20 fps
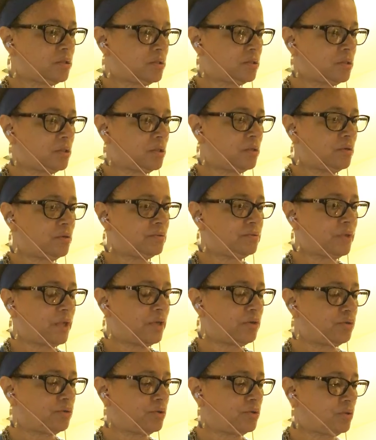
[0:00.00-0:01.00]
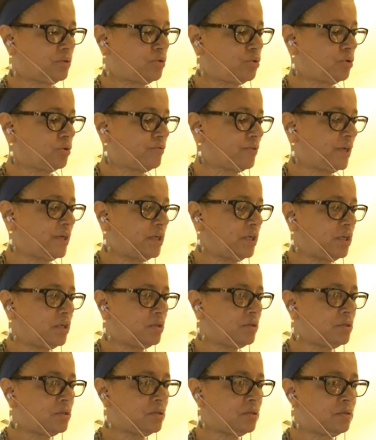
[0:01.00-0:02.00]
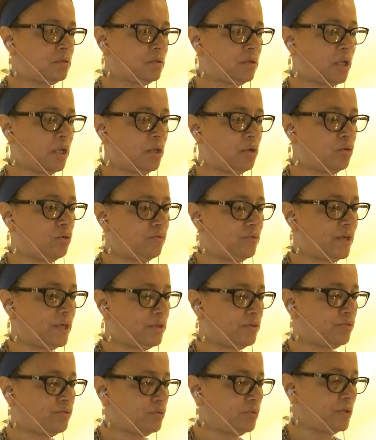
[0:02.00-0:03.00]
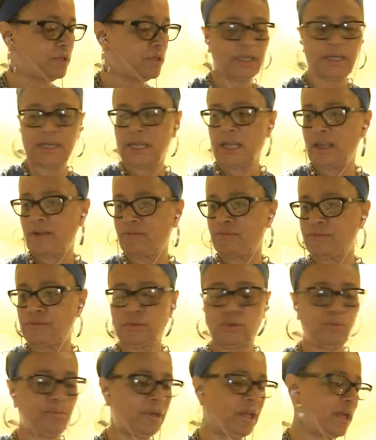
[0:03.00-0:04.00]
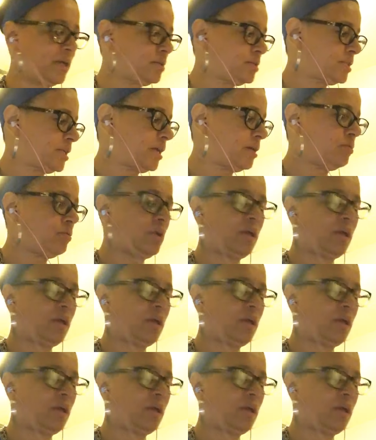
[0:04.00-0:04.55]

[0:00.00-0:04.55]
So it'll cook right in and go right through I have 2 pounds out.